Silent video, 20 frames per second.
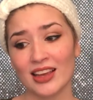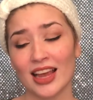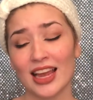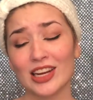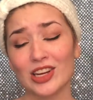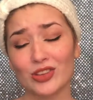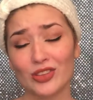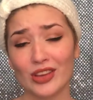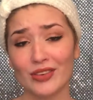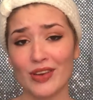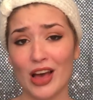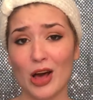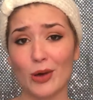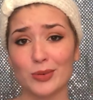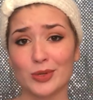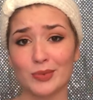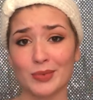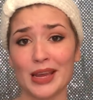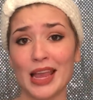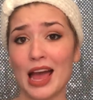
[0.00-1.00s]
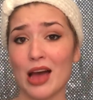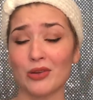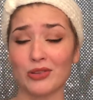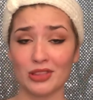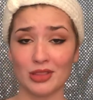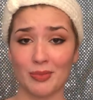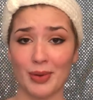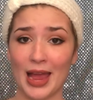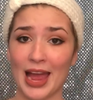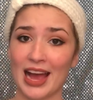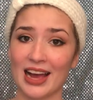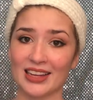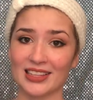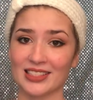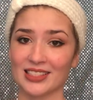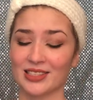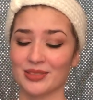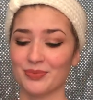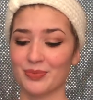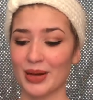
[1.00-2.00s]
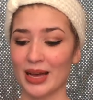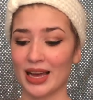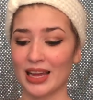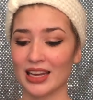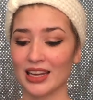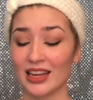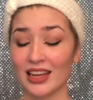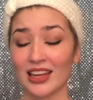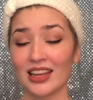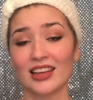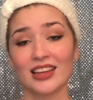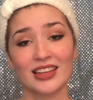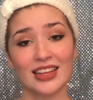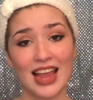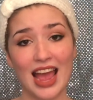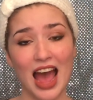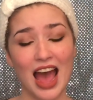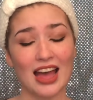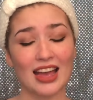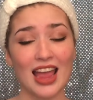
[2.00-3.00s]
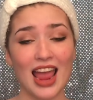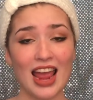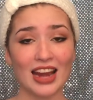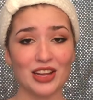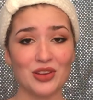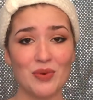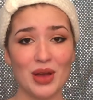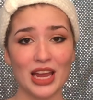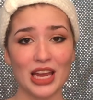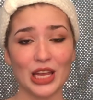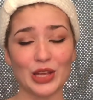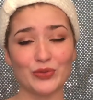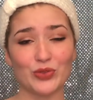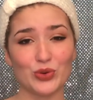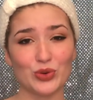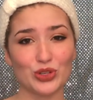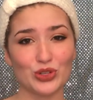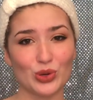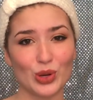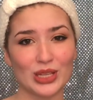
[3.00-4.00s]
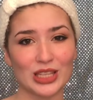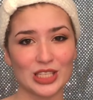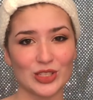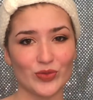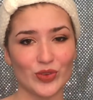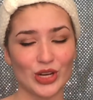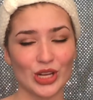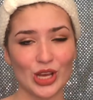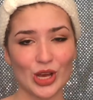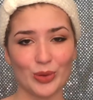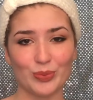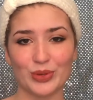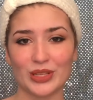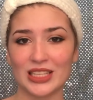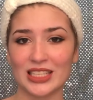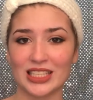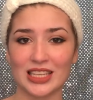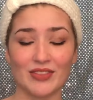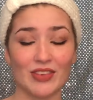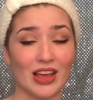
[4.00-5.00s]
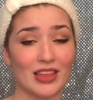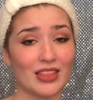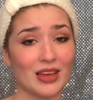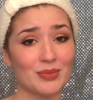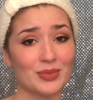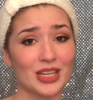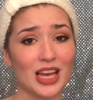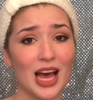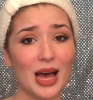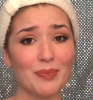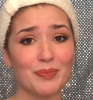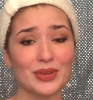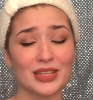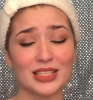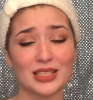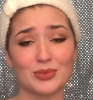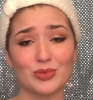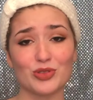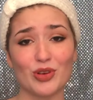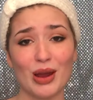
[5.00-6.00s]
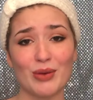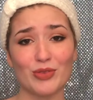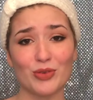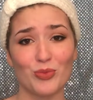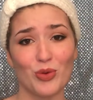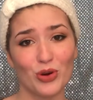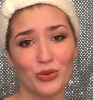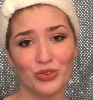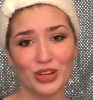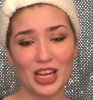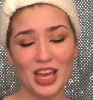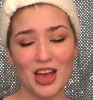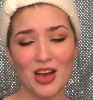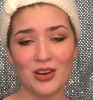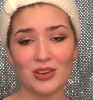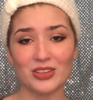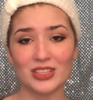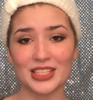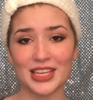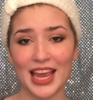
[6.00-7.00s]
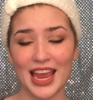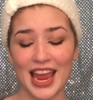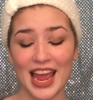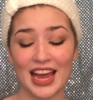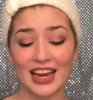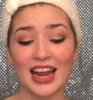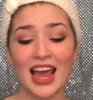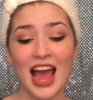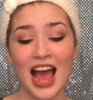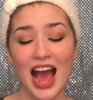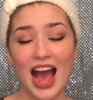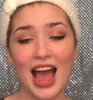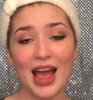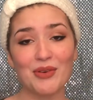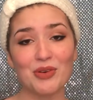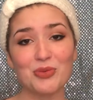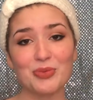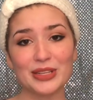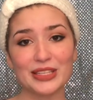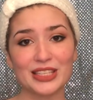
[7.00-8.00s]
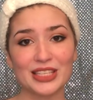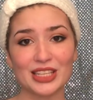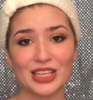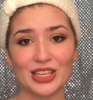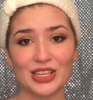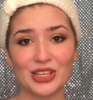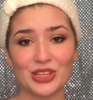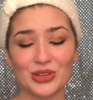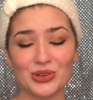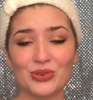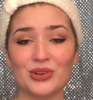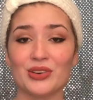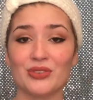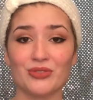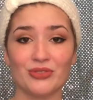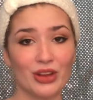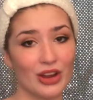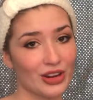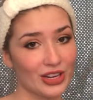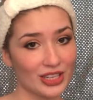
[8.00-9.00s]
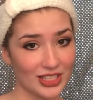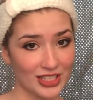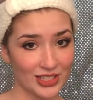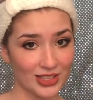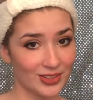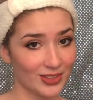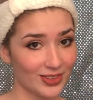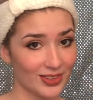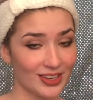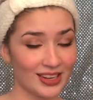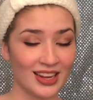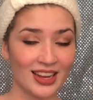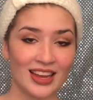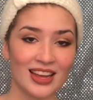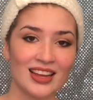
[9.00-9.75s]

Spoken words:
I know they've helped me out in the past, but yeah. Anyway, if you enjoyed this video, please give it a thumbs up and subscribe for more videos, and I will be seeing you very soon.